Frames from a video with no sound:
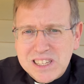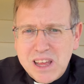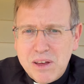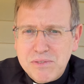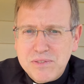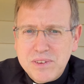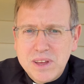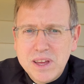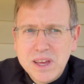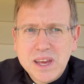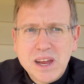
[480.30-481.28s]
stuff
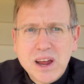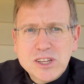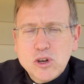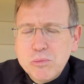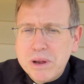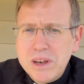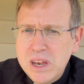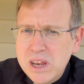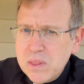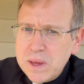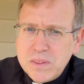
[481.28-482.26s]
in high school, but
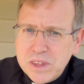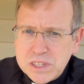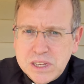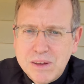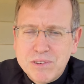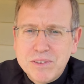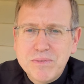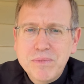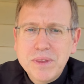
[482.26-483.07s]
nothing at this level.